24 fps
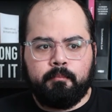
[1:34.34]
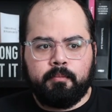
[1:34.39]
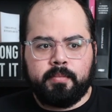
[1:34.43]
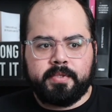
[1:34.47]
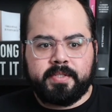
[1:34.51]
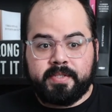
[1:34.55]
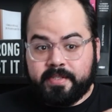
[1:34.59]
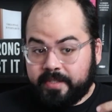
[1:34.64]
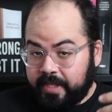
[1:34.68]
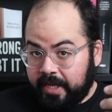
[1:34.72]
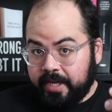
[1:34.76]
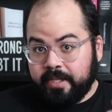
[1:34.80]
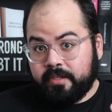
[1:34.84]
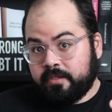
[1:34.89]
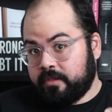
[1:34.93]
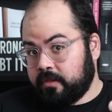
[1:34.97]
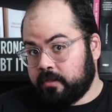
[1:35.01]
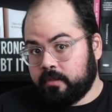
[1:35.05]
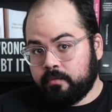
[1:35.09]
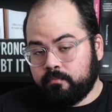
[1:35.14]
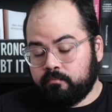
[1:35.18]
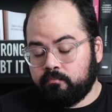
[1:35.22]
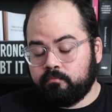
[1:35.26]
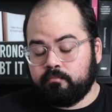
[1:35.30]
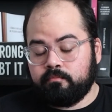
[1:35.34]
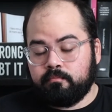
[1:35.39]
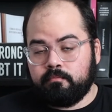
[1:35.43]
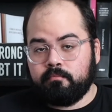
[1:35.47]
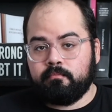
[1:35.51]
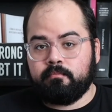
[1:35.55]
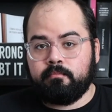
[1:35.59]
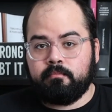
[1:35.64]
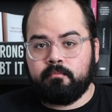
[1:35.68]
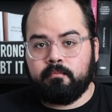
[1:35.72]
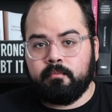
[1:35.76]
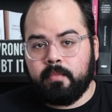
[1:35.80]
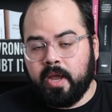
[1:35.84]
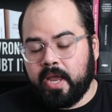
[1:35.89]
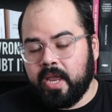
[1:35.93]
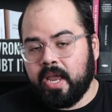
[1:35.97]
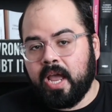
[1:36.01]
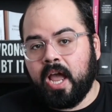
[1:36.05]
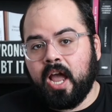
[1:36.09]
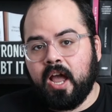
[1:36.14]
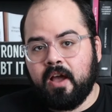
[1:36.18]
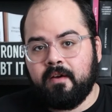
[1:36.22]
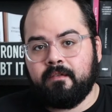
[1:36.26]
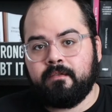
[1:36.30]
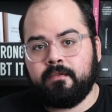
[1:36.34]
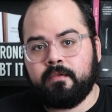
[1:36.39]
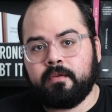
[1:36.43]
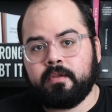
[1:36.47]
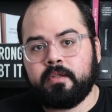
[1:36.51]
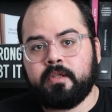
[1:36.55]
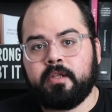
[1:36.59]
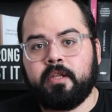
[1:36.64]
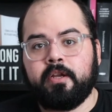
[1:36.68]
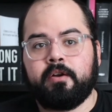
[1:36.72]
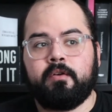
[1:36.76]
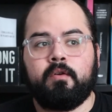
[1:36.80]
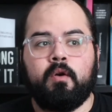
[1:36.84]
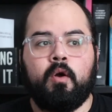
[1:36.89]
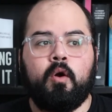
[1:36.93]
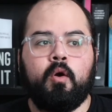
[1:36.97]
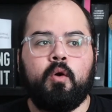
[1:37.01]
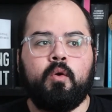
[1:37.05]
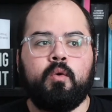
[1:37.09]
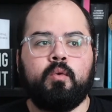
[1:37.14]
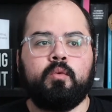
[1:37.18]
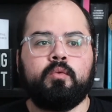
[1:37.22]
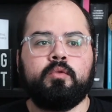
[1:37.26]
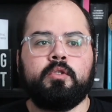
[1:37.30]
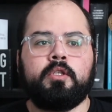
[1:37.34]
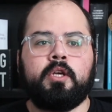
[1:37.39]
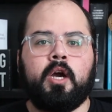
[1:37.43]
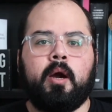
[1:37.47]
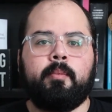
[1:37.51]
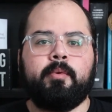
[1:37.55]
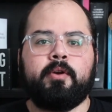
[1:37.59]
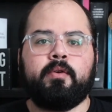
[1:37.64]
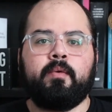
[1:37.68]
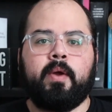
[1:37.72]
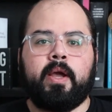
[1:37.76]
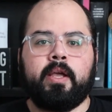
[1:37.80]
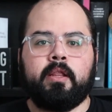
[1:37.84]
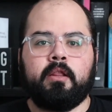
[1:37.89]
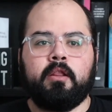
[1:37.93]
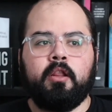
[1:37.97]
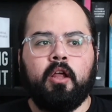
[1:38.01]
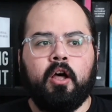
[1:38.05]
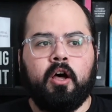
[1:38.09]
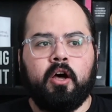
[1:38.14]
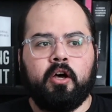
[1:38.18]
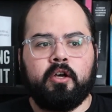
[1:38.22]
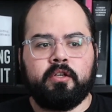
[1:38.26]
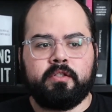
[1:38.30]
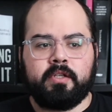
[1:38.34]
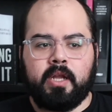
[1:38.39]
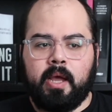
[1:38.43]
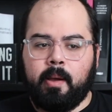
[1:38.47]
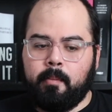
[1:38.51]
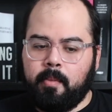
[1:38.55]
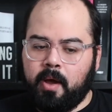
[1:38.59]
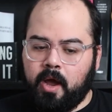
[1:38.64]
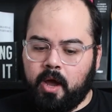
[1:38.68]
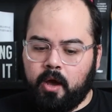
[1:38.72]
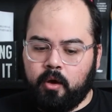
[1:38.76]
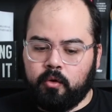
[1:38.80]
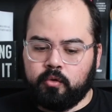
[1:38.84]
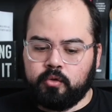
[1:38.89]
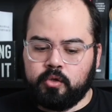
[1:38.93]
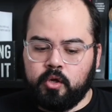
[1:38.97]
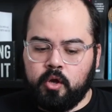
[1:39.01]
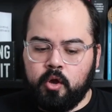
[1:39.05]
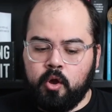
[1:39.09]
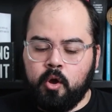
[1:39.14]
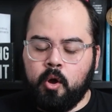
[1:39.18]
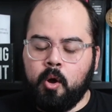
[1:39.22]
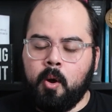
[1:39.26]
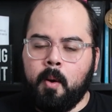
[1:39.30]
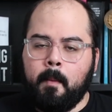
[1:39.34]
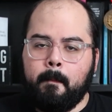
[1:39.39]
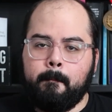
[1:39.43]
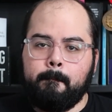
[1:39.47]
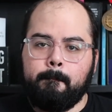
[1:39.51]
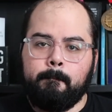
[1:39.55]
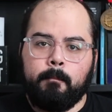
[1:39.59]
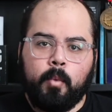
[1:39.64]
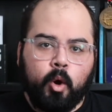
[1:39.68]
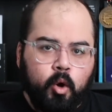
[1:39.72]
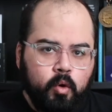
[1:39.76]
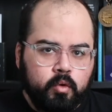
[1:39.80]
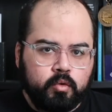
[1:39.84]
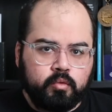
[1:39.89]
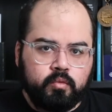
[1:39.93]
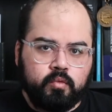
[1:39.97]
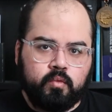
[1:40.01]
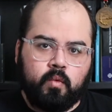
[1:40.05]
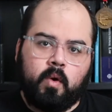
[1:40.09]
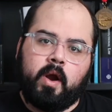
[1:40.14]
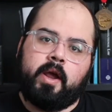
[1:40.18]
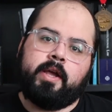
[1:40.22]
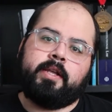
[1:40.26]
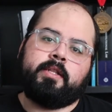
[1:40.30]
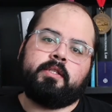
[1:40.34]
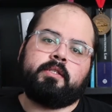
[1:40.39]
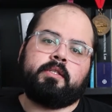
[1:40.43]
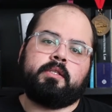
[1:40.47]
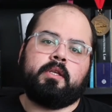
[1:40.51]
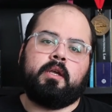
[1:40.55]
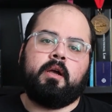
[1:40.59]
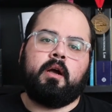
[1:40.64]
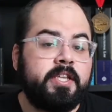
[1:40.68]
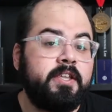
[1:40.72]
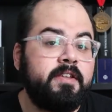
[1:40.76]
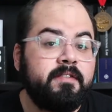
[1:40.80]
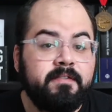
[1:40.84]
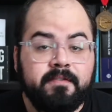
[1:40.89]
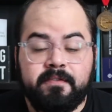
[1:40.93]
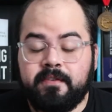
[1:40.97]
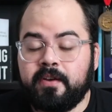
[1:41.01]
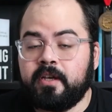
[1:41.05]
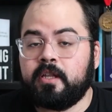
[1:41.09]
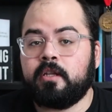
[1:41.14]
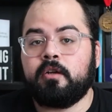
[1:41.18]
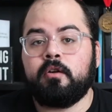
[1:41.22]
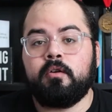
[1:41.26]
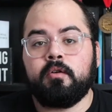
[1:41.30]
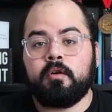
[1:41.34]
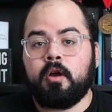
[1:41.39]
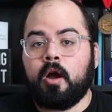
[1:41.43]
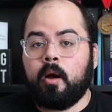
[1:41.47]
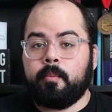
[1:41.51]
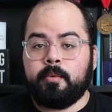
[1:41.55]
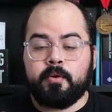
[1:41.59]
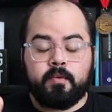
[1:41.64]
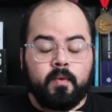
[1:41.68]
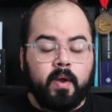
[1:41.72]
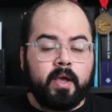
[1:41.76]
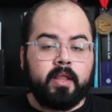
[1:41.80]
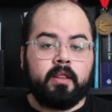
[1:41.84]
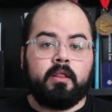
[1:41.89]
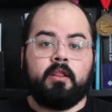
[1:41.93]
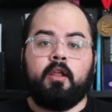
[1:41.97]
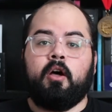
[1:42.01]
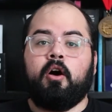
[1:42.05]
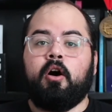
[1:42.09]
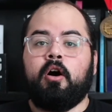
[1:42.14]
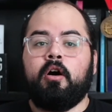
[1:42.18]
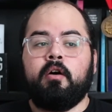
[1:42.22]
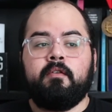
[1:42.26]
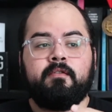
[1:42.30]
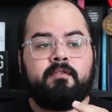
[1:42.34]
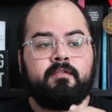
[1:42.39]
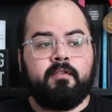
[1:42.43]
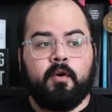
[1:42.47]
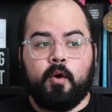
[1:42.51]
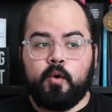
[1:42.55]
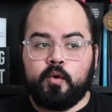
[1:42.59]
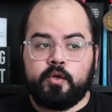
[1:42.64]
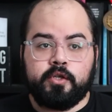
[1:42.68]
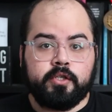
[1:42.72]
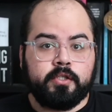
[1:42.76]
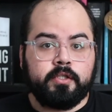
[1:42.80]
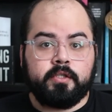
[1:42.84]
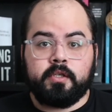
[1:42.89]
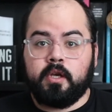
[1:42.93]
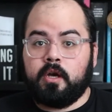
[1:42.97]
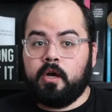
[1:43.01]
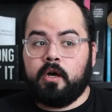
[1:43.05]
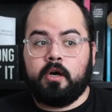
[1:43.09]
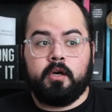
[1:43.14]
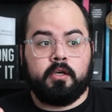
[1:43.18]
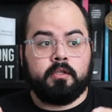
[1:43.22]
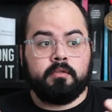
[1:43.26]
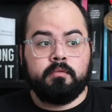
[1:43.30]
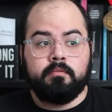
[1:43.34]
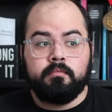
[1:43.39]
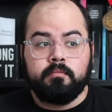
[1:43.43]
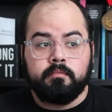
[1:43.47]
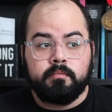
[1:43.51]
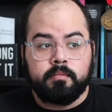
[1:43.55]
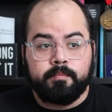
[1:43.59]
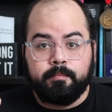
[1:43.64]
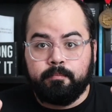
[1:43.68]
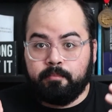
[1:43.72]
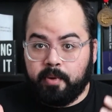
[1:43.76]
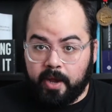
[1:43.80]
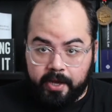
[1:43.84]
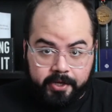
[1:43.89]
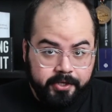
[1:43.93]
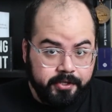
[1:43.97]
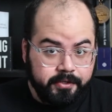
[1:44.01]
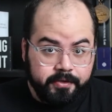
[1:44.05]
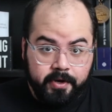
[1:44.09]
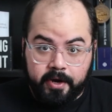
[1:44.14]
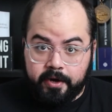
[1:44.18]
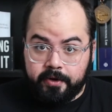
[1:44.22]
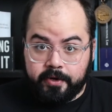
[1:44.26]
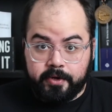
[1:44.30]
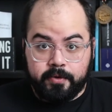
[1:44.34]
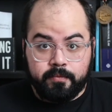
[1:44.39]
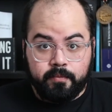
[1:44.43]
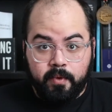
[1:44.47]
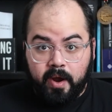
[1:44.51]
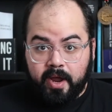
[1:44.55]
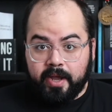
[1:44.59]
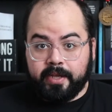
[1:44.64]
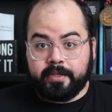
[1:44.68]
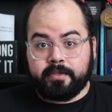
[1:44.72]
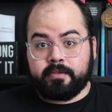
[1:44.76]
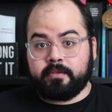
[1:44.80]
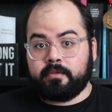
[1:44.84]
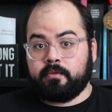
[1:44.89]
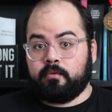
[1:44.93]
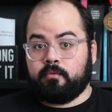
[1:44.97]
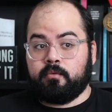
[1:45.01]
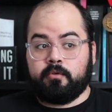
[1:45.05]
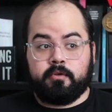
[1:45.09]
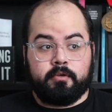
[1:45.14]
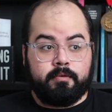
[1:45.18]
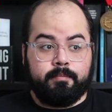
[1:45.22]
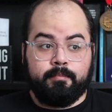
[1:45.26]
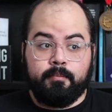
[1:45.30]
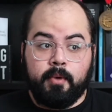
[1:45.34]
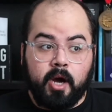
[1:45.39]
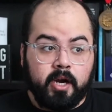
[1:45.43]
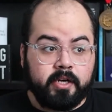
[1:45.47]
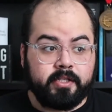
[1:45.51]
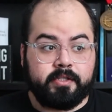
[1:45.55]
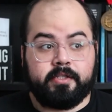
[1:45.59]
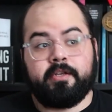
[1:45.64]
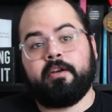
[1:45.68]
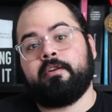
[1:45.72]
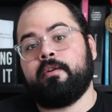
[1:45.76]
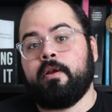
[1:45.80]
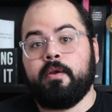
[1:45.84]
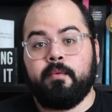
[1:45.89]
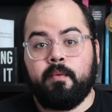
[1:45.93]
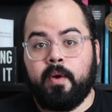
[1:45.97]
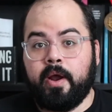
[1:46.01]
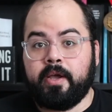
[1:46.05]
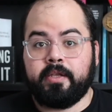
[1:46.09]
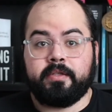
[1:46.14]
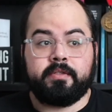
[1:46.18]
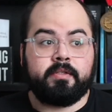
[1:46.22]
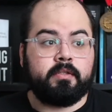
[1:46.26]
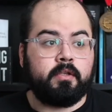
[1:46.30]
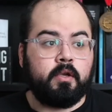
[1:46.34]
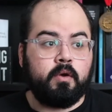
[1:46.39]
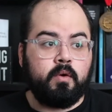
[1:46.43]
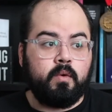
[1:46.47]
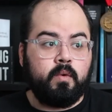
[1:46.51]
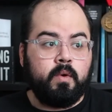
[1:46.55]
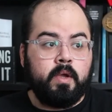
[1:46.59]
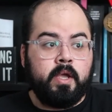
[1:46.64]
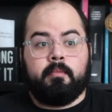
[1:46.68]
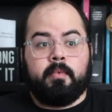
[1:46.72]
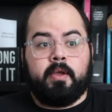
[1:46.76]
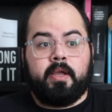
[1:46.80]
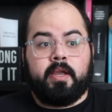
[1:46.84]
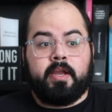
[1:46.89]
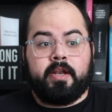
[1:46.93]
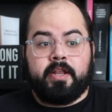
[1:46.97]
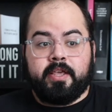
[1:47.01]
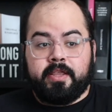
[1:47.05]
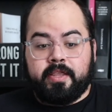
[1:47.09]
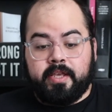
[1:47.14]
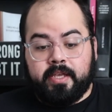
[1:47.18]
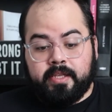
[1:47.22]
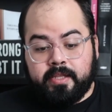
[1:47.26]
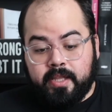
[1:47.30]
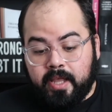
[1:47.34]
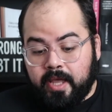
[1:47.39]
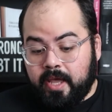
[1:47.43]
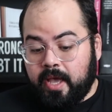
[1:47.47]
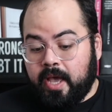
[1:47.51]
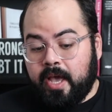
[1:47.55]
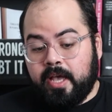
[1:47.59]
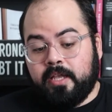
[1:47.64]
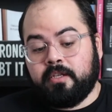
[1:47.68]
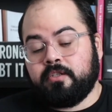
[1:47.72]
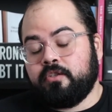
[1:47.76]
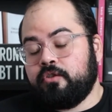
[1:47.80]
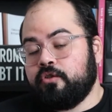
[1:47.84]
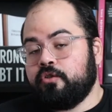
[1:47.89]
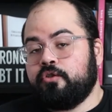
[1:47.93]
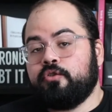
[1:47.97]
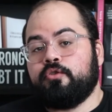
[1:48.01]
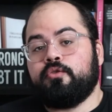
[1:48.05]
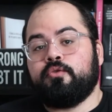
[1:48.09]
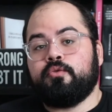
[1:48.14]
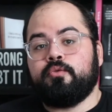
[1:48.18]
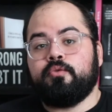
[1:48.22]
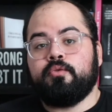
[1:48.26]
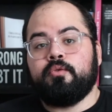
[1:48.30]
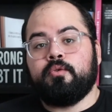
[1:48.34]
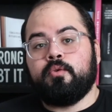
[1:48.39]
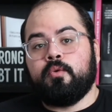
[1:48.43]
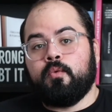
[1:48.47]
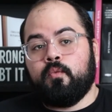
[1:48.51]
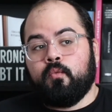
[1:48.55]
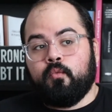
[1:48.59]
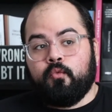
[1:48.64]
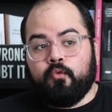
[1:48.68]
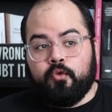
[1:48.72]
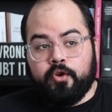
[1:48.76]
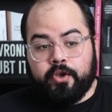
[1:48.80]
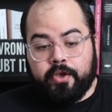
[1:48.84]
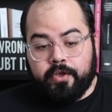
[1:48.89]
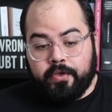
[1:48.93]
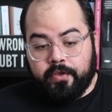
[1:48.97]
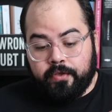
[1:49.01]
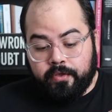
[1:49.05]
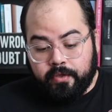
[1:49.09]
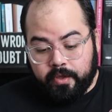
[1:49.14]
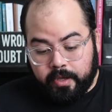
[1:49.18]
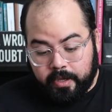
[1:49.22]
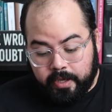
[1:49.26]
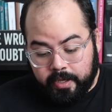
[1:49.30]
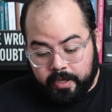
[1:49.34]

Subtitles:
states may have their own copyright laws about moral rights. The federal copyright law focuses on pecuniary rights or monetary rights. So anything that has to do with